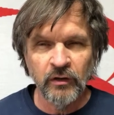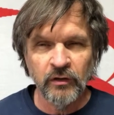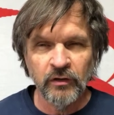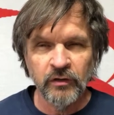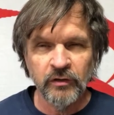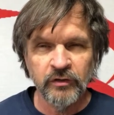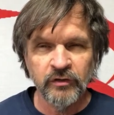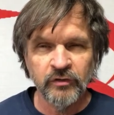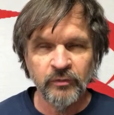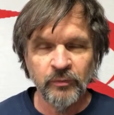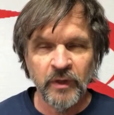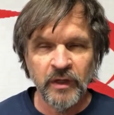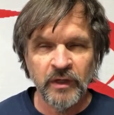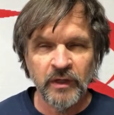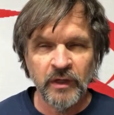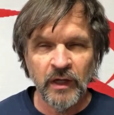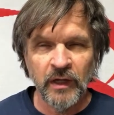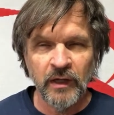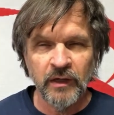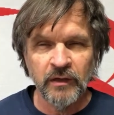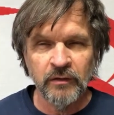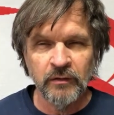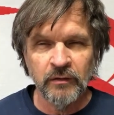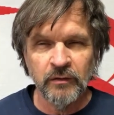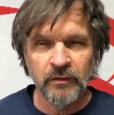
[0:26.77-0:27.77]
This may
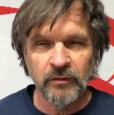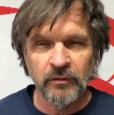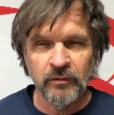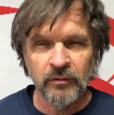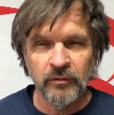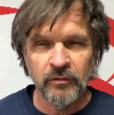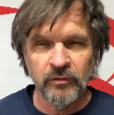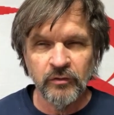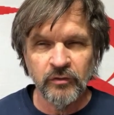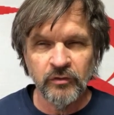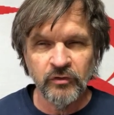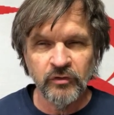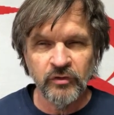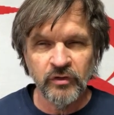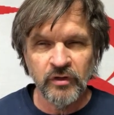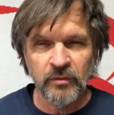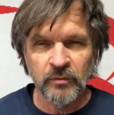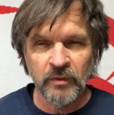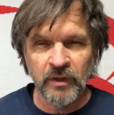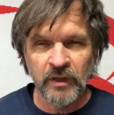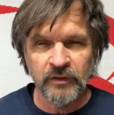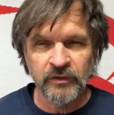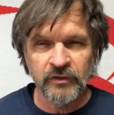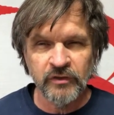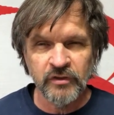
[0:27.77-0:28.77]
not seem
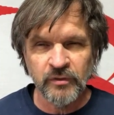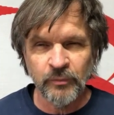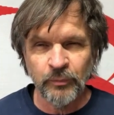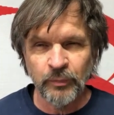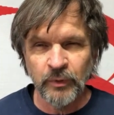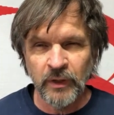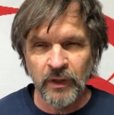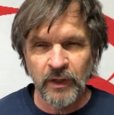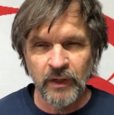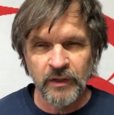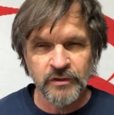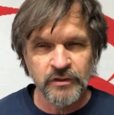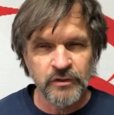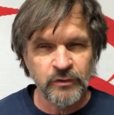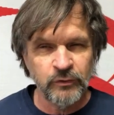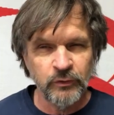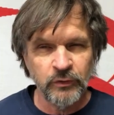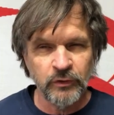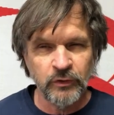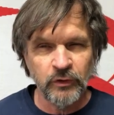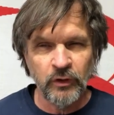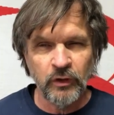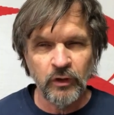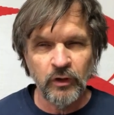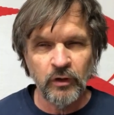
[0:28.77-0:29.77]
like this applies to you
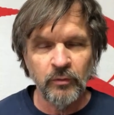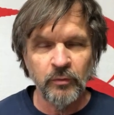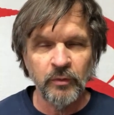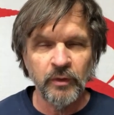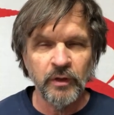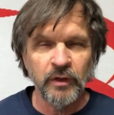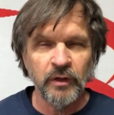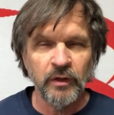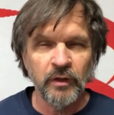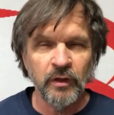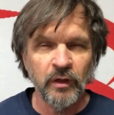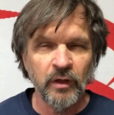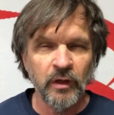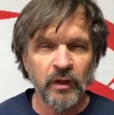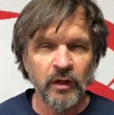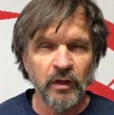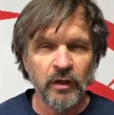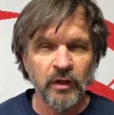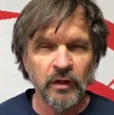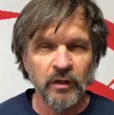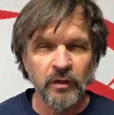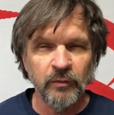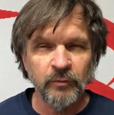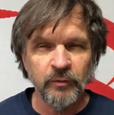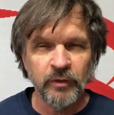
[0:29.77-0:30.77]
at all, but
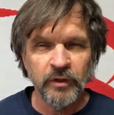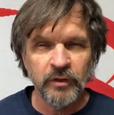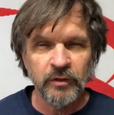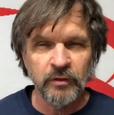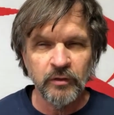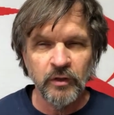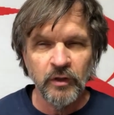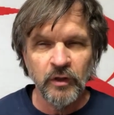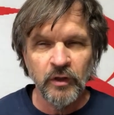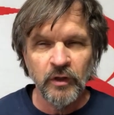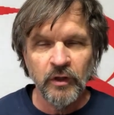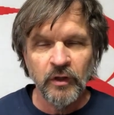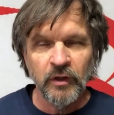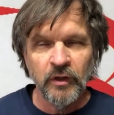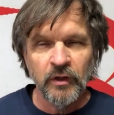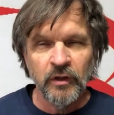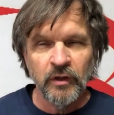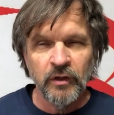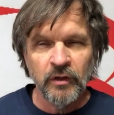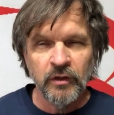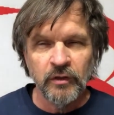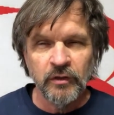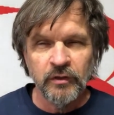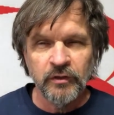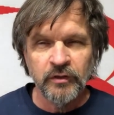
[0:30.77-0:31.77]
let me
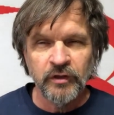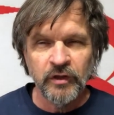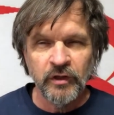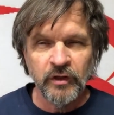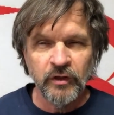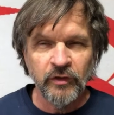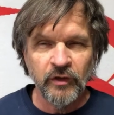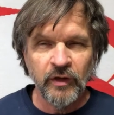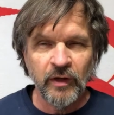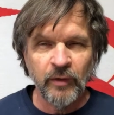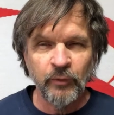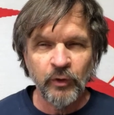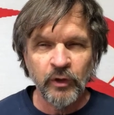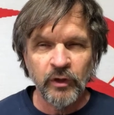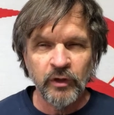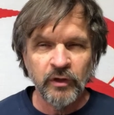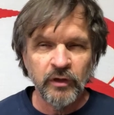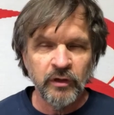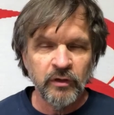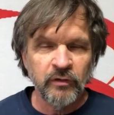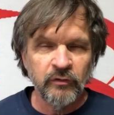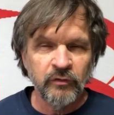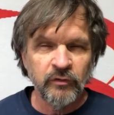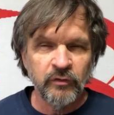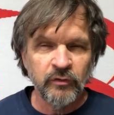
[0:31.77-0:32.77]
tell you that I'm going to
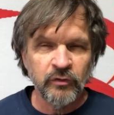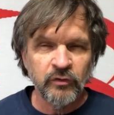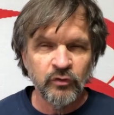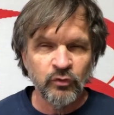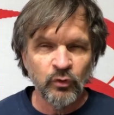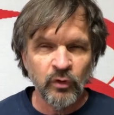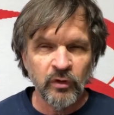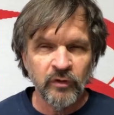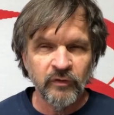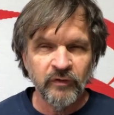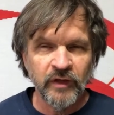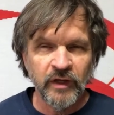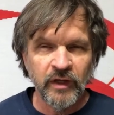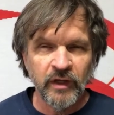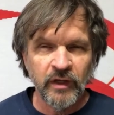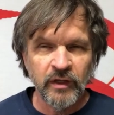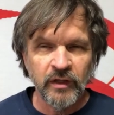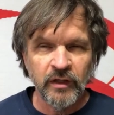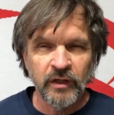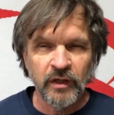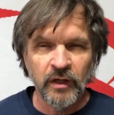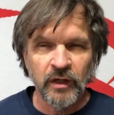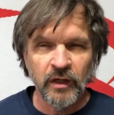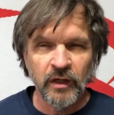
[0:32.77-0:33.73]
give you sort of a